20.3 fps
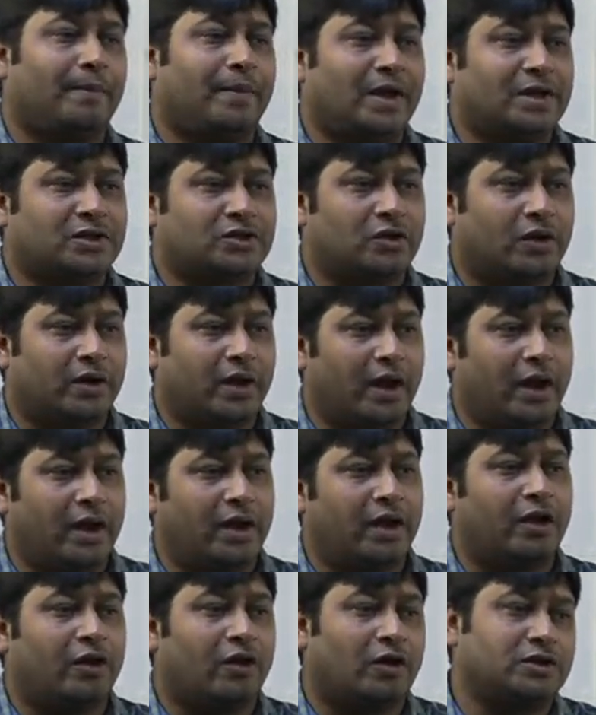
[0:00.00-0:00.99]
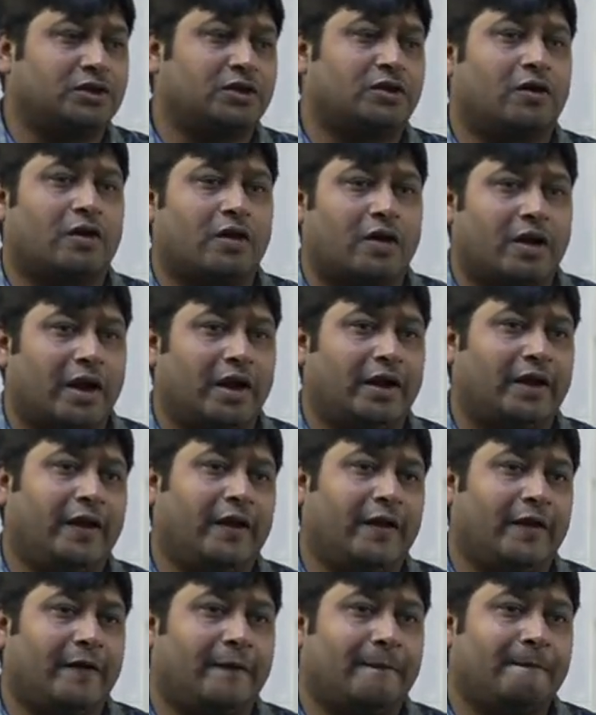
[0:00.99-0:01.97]
based on any logic or
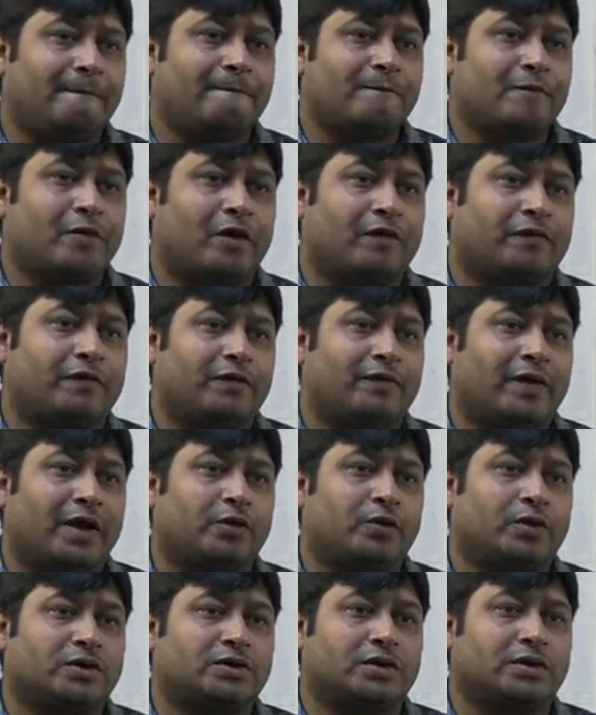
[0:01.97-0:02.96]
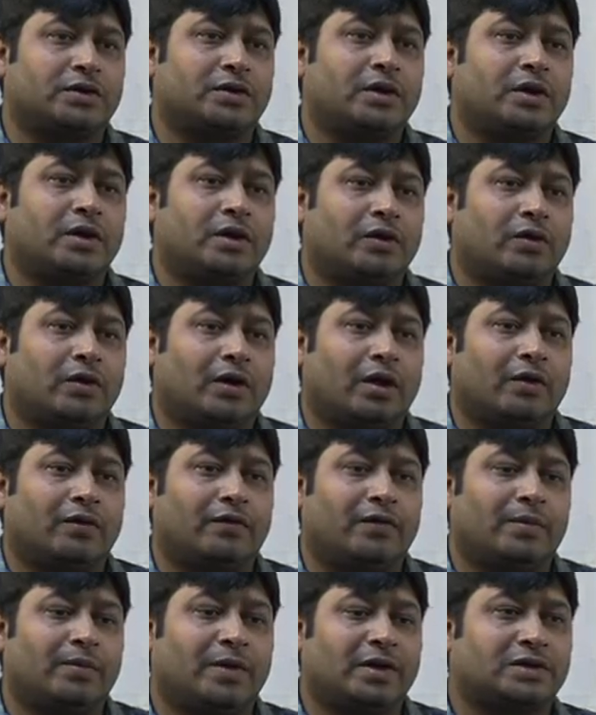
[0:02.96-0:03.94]
criteria of evaluation, okay,
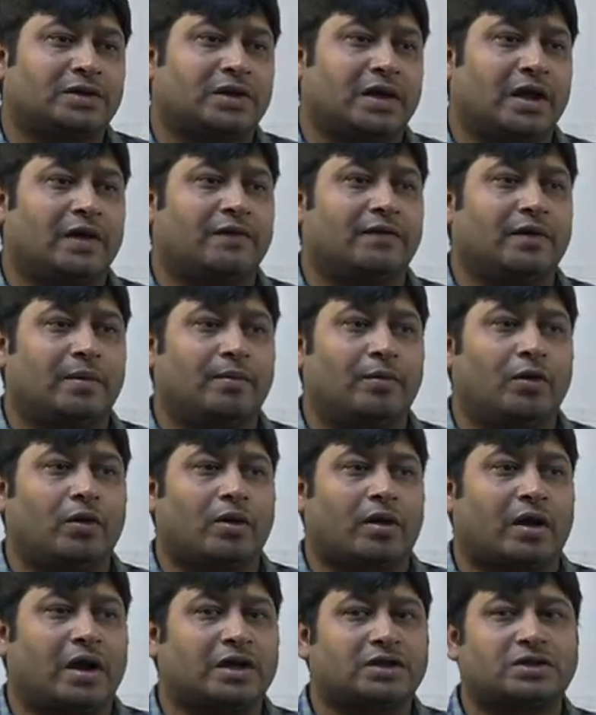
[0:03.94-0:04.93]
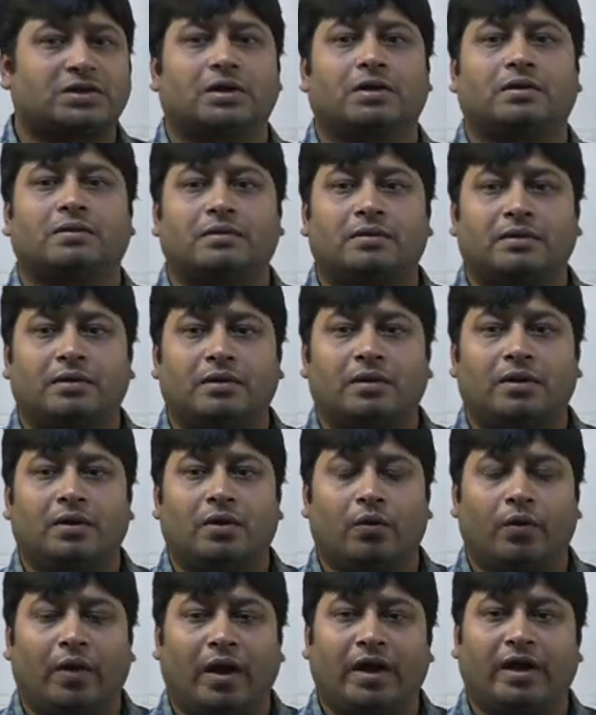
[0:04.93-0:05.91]
we must have a more rational,
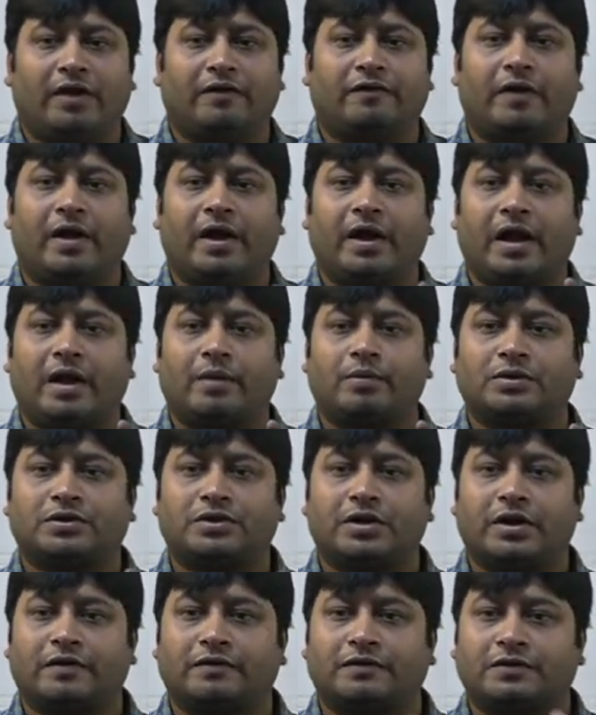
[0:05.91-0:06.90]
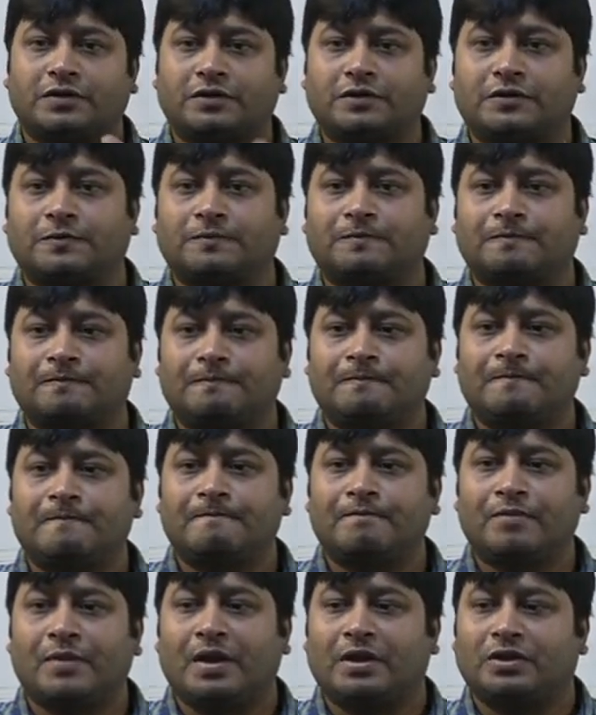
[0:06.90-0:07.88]
well-defined administrative system.
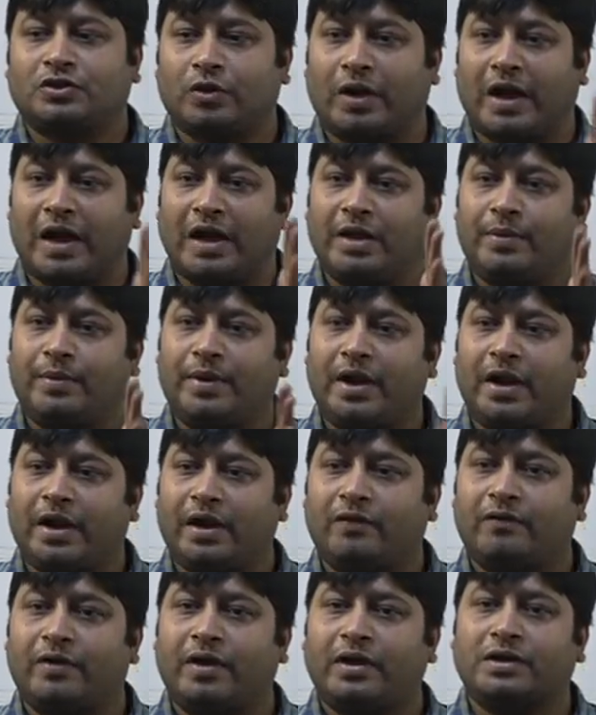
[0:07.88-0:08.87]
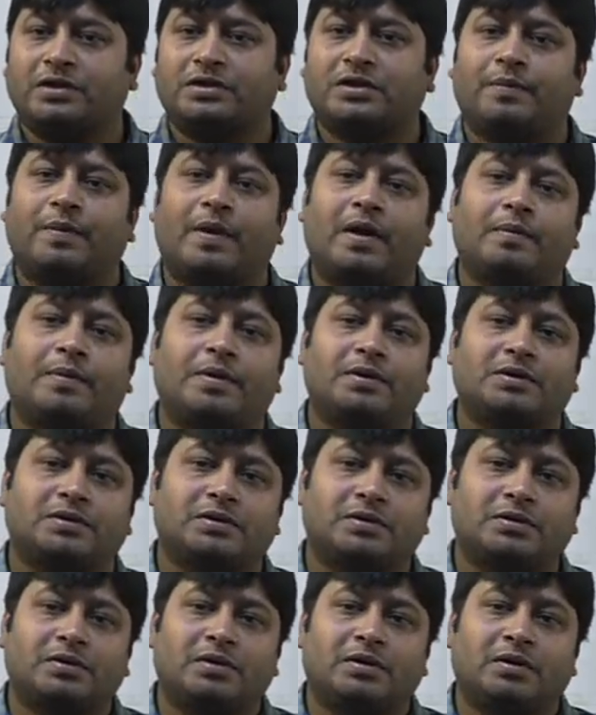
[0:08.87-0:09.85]
So eliminating various
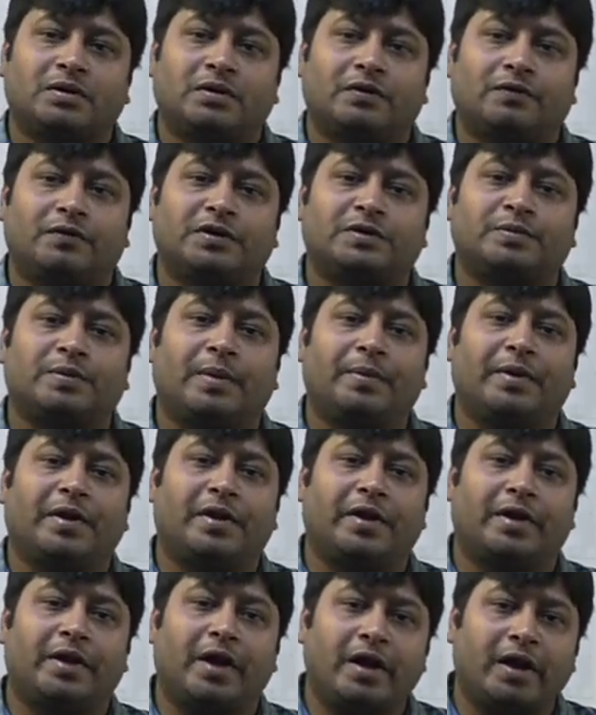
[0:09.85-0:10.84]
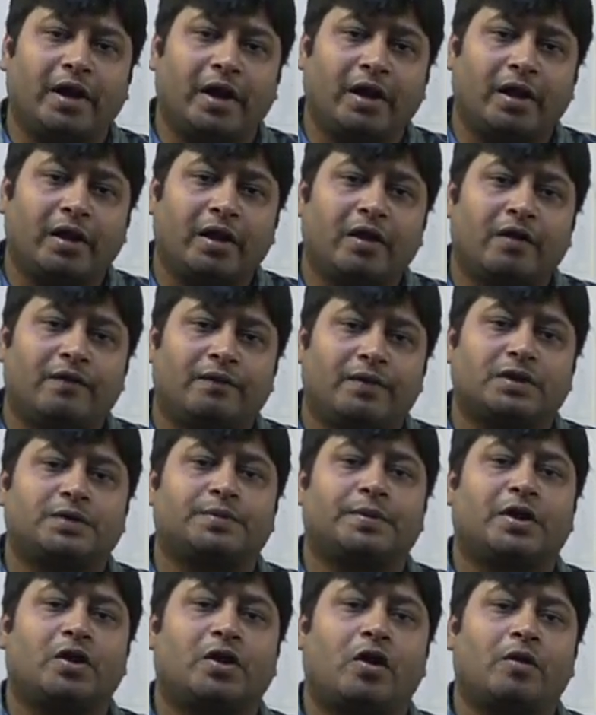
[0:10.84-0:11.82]
departments which may be redundant,
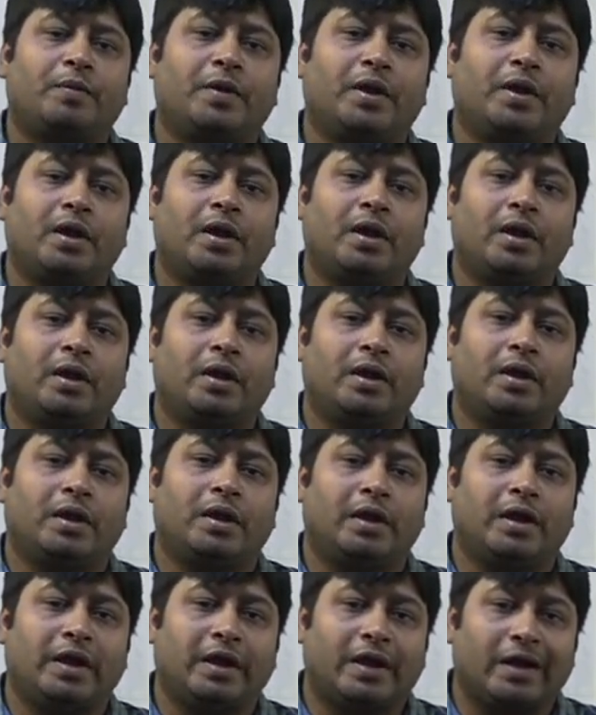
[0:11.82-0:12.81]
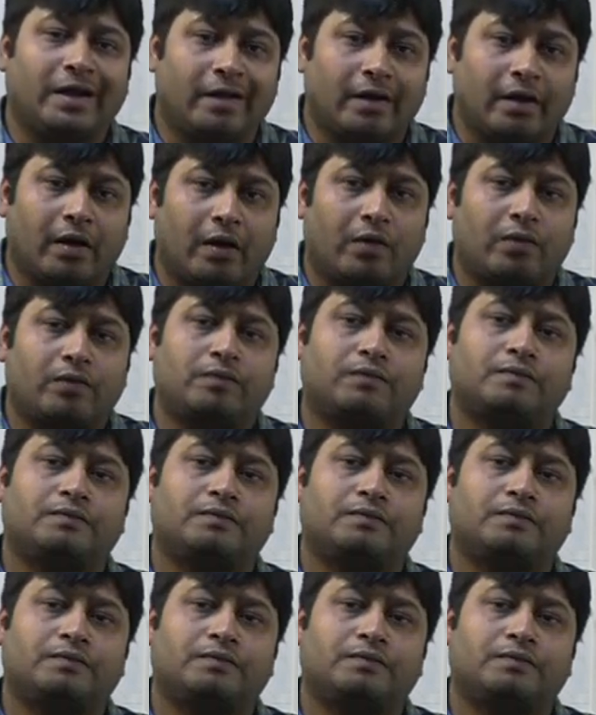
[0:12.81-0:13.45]
which may not be needed now.